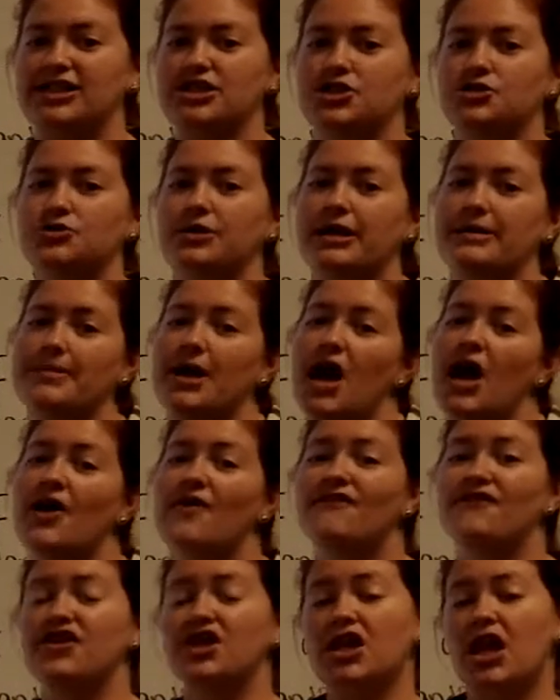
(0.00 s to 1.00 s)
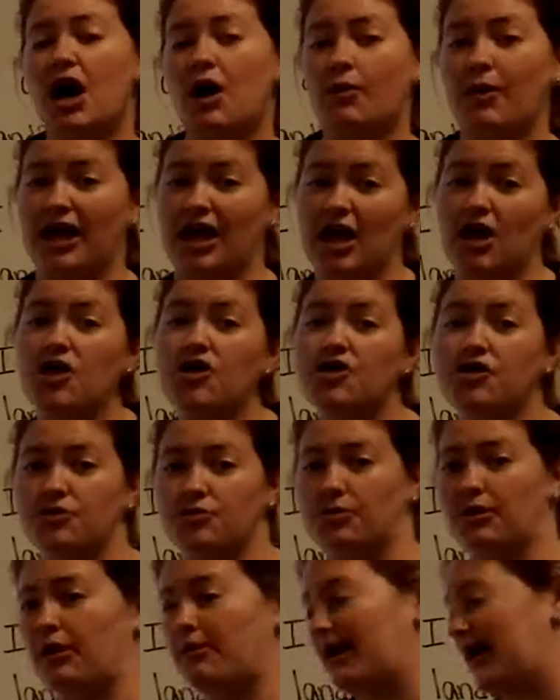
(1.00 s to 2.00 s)
stream flowing
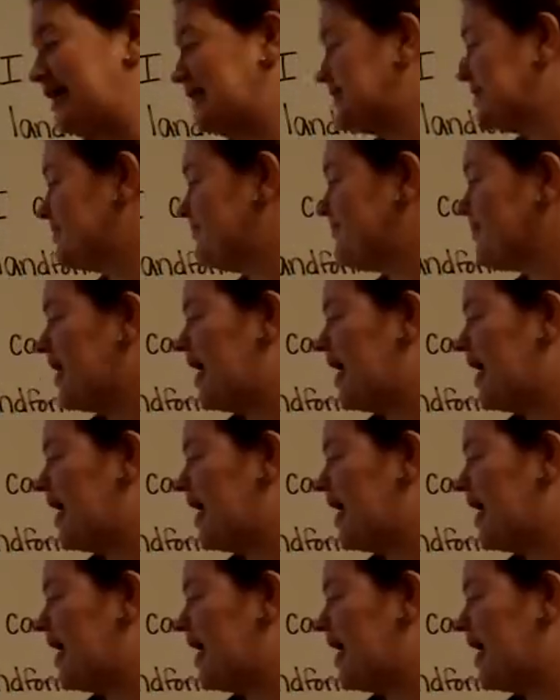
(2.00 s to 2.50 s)
through it.